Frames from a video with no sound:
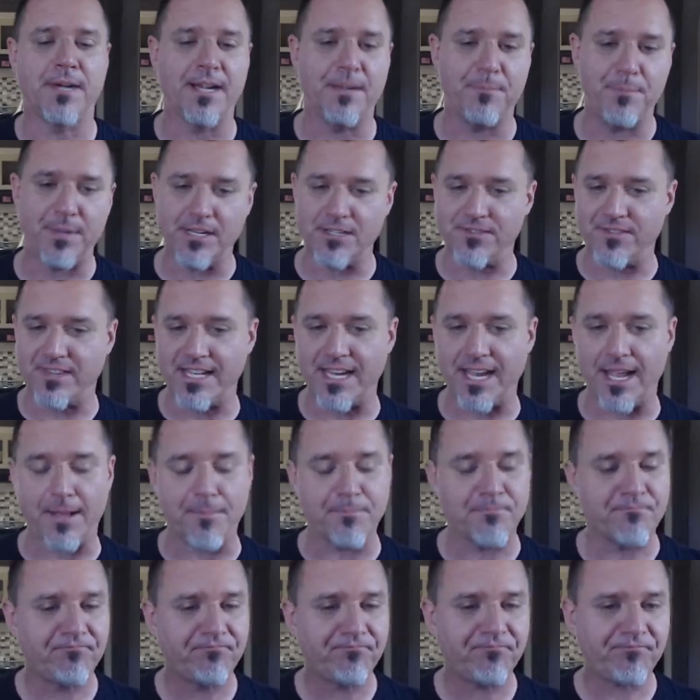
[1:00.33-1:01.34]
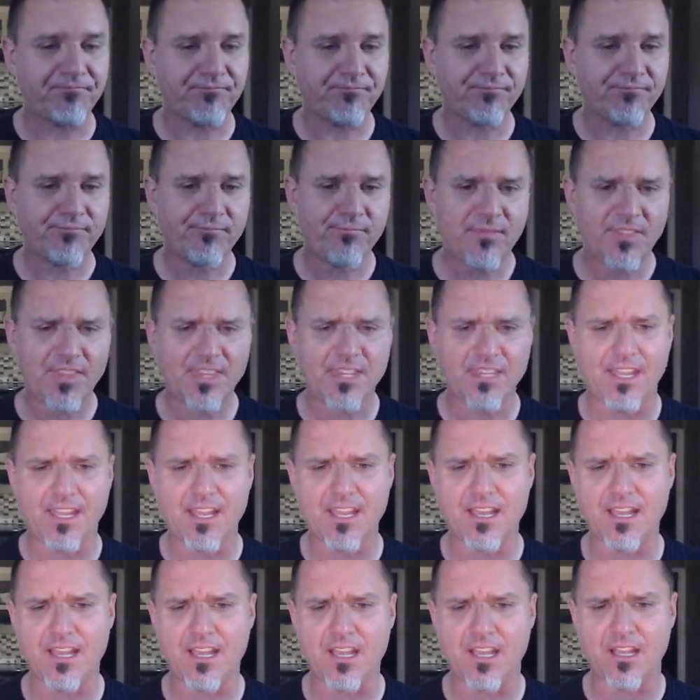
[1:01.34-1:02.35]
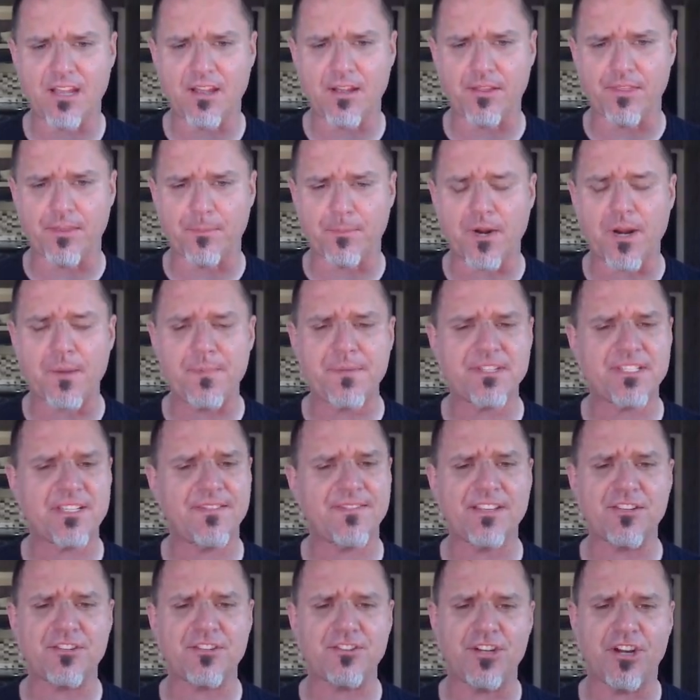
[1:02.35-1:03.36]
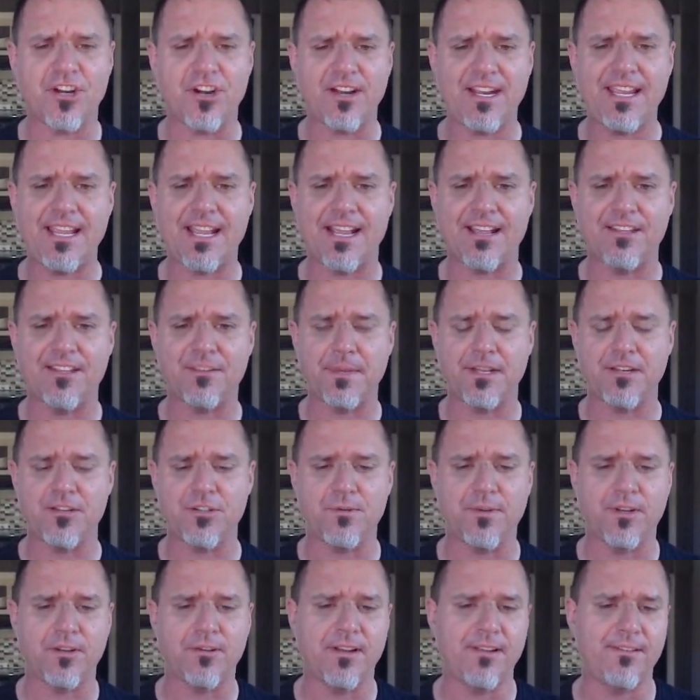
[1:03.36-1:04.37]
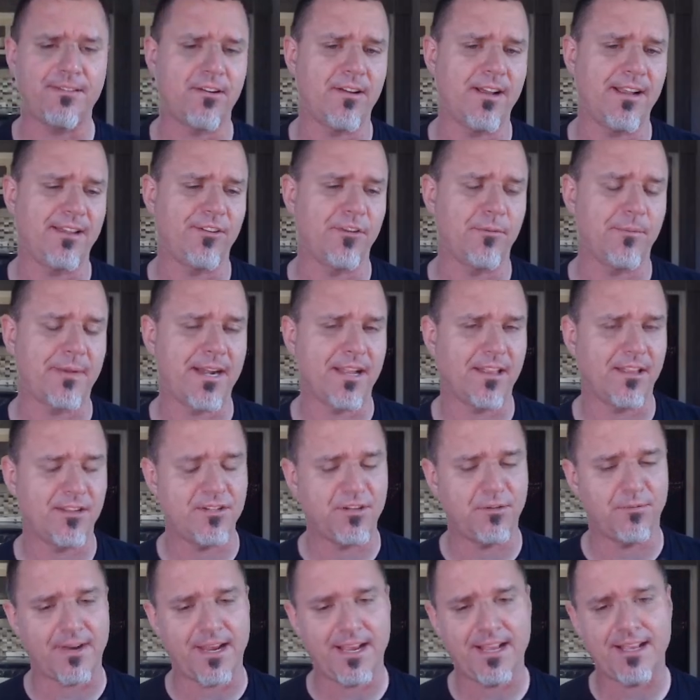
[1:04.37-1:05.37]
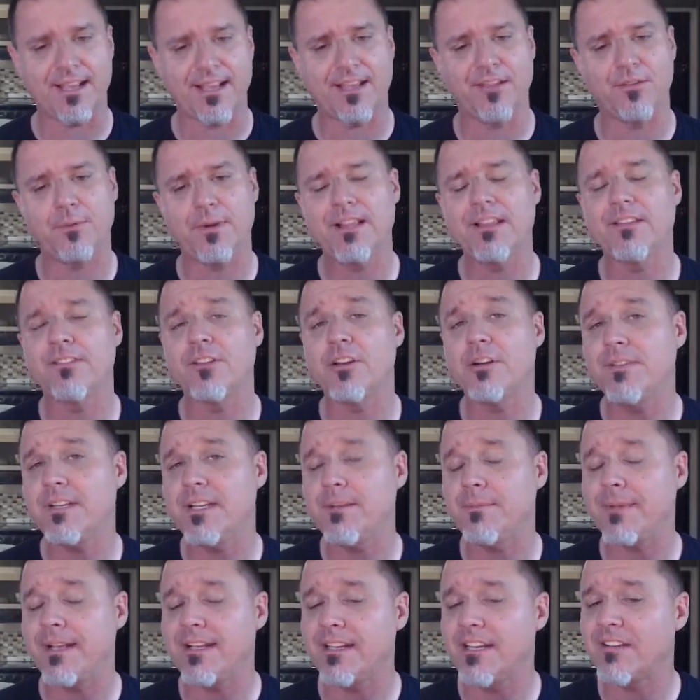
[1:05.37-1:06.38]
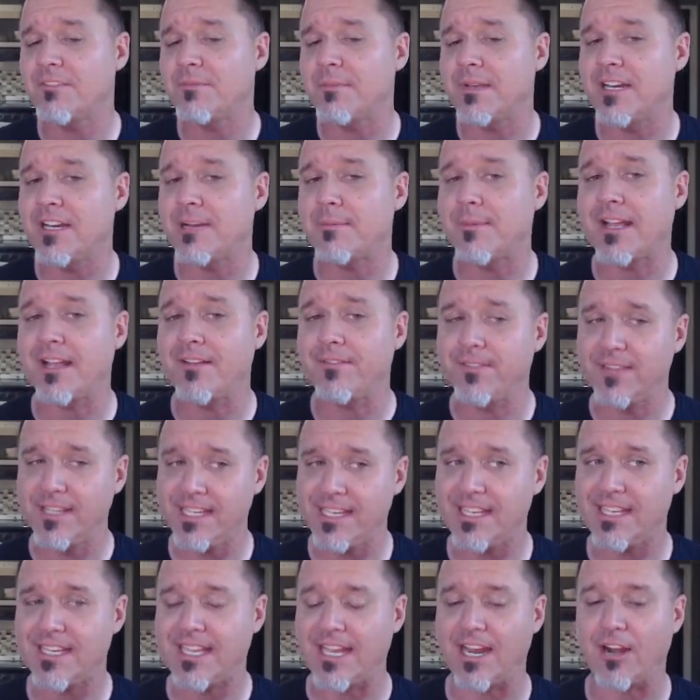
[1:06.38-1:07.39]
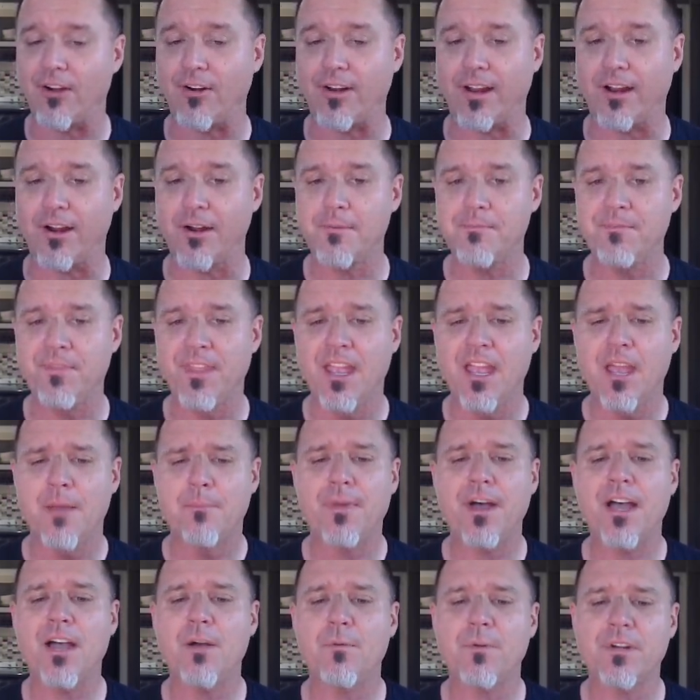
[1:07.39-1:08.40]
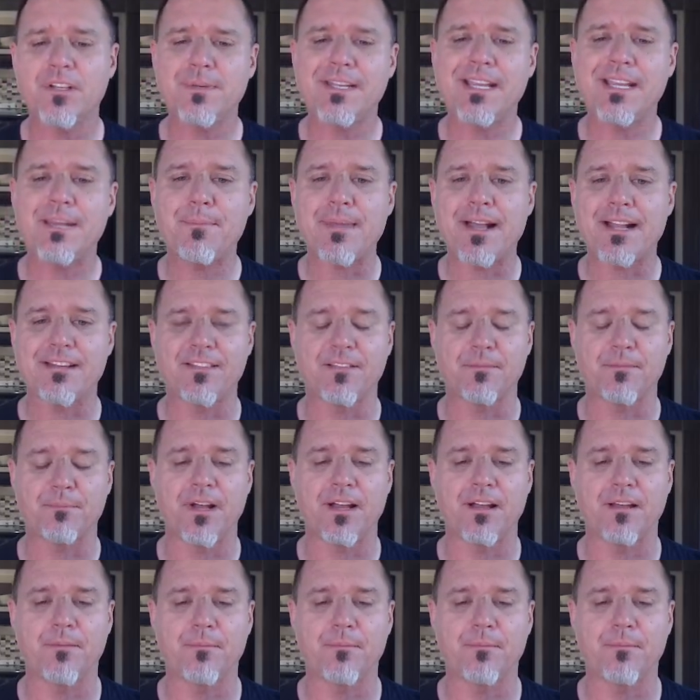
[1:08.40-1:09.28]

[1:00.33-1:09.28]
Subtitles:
my pitch for the day. The purpose of this journey has been to increase our exobiology rank, as well as hopefully make enough money to buy a fleet carrier. But once we get back to the